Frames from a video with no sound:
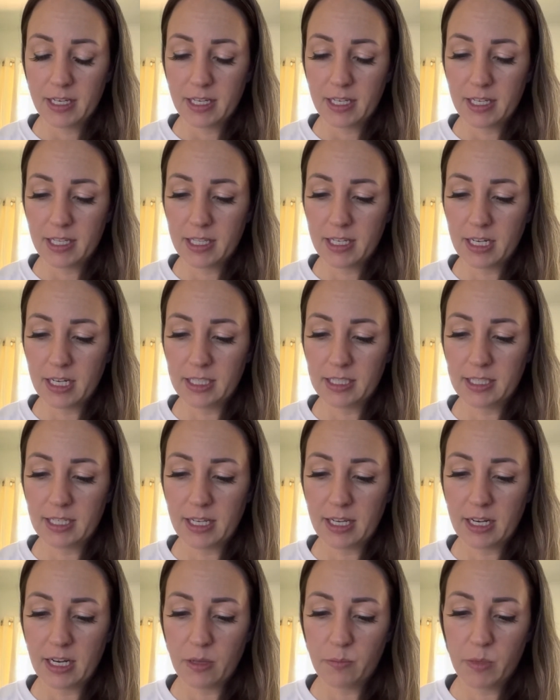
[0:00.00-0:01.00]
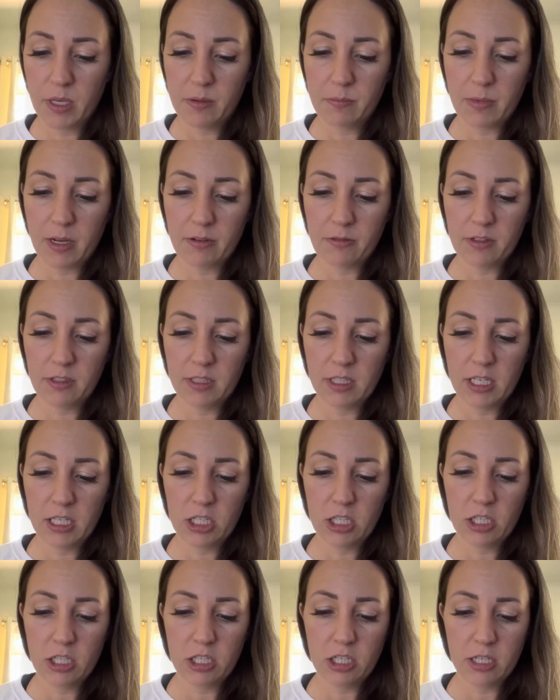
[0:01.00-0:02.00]
And then I said, I mean, my
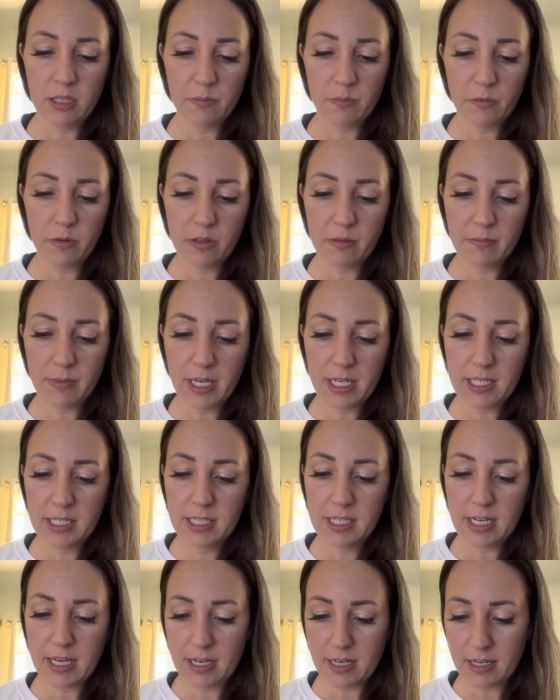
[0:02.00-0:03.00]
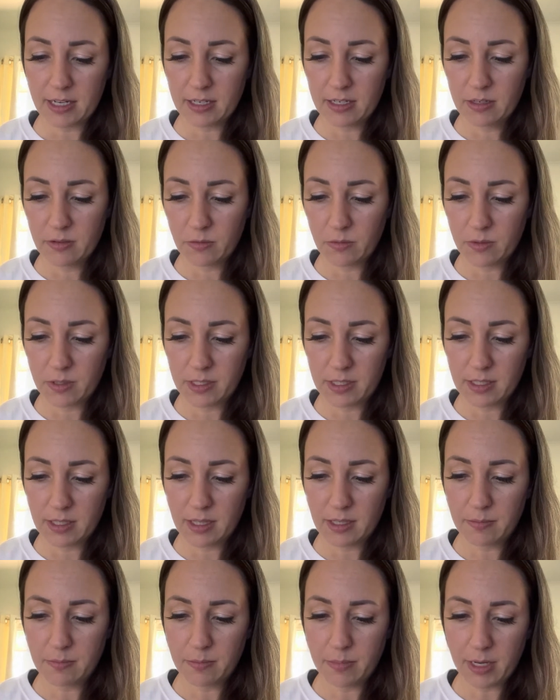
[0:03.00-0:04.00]
relationship with my dad
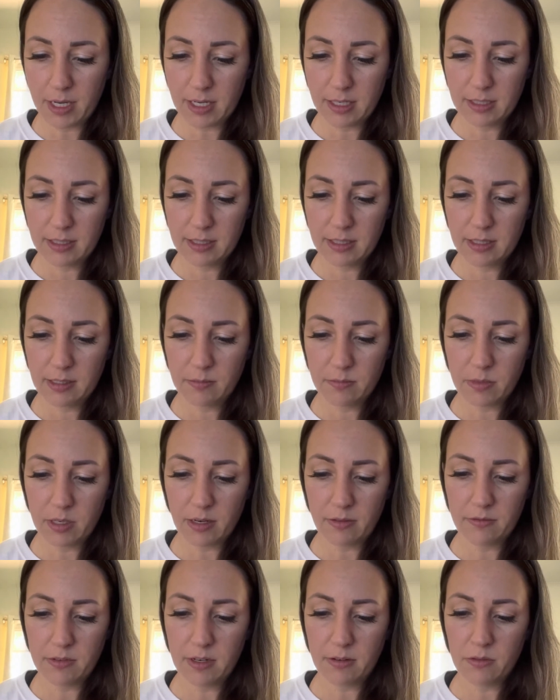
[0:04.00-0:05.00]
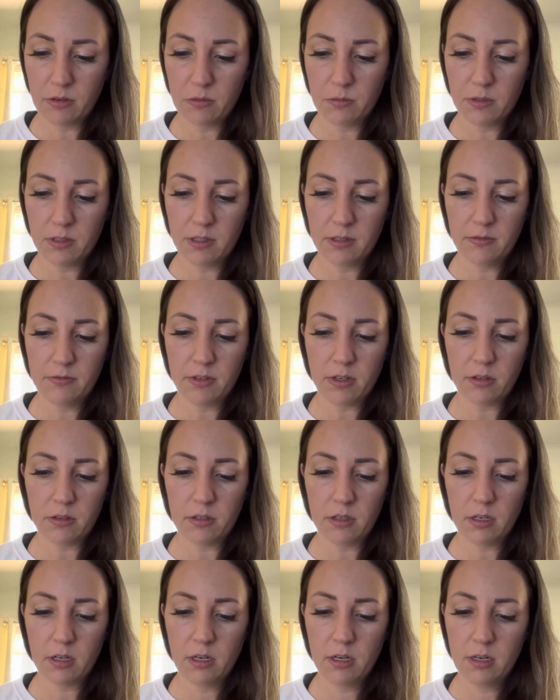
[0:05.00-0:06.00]
wasn't the best, but I've never really felt
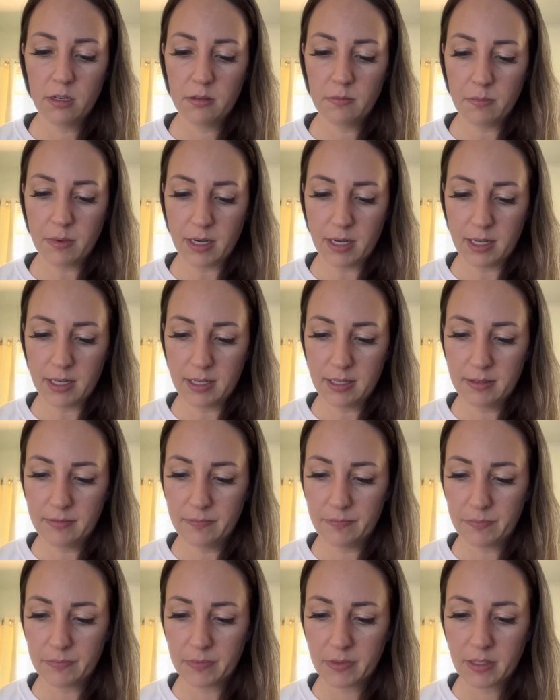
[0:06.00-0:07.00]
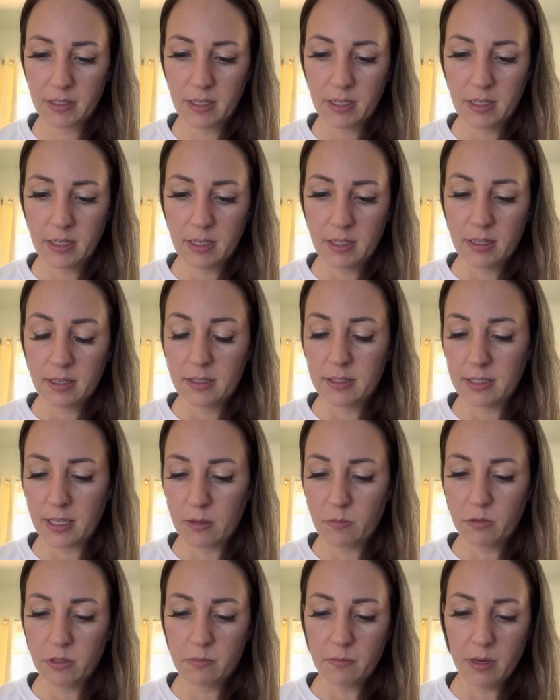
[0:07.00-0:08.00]
hurt by it.
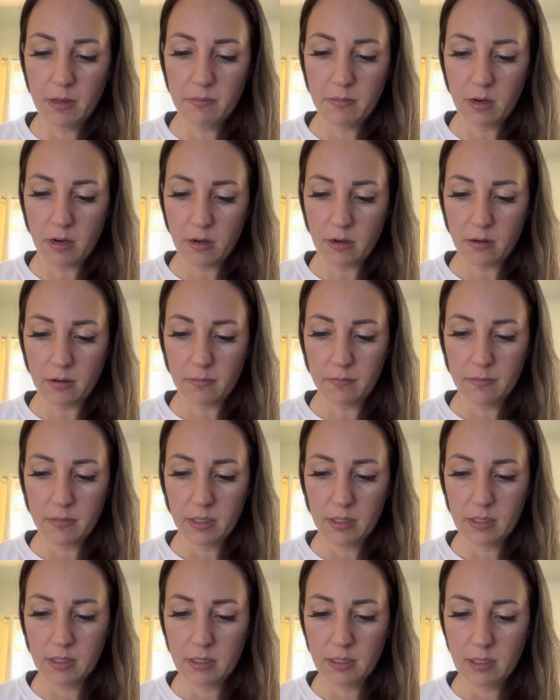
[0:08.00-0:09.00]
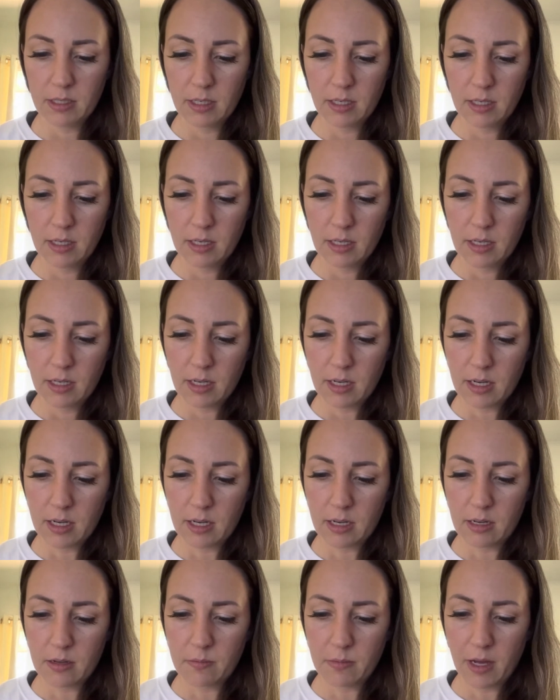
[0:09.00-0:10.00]
Same with my mom.
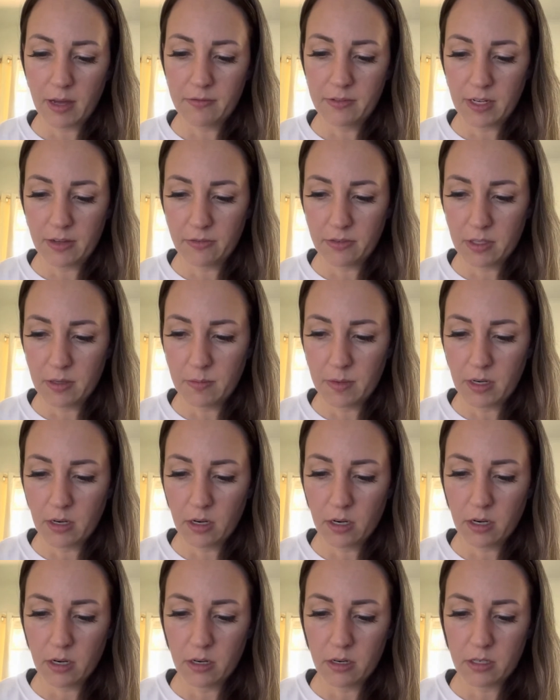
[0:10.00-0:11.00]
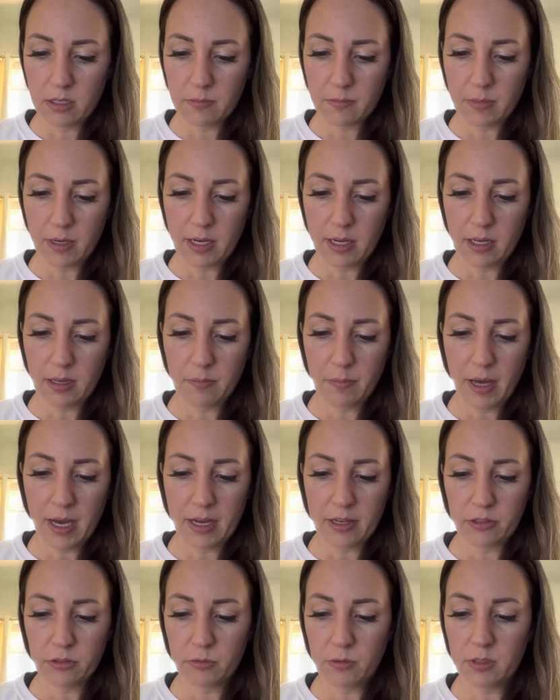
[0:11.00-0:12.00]
Um, I've definitely been hurt by
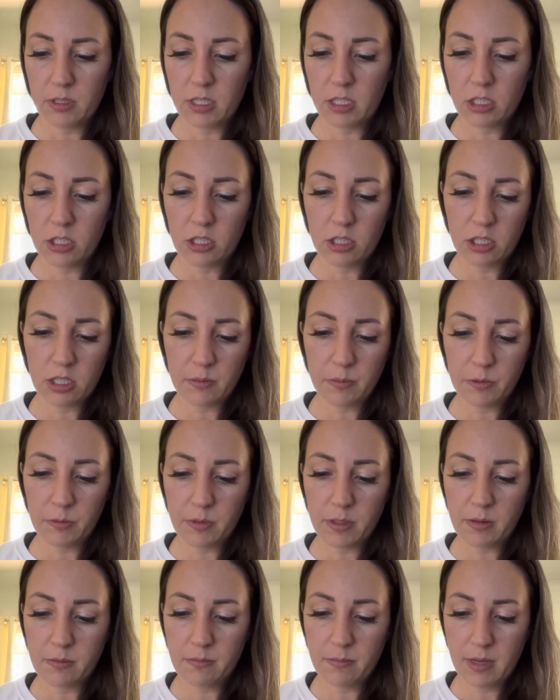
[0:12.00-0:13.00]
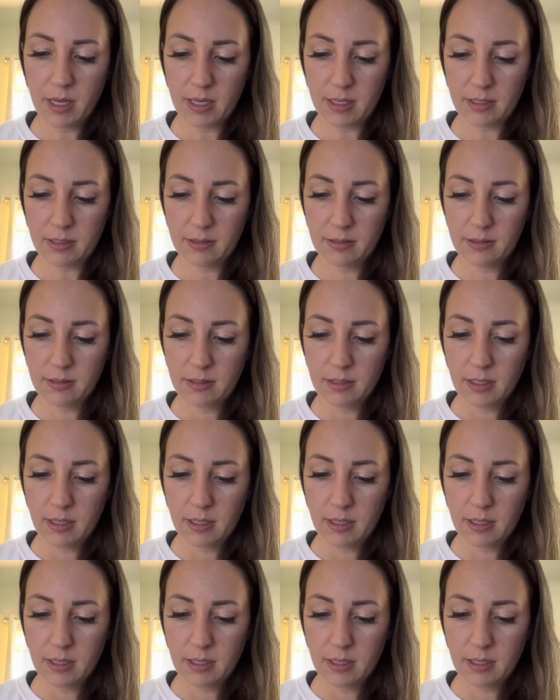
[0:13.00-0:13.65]
past relationships with men.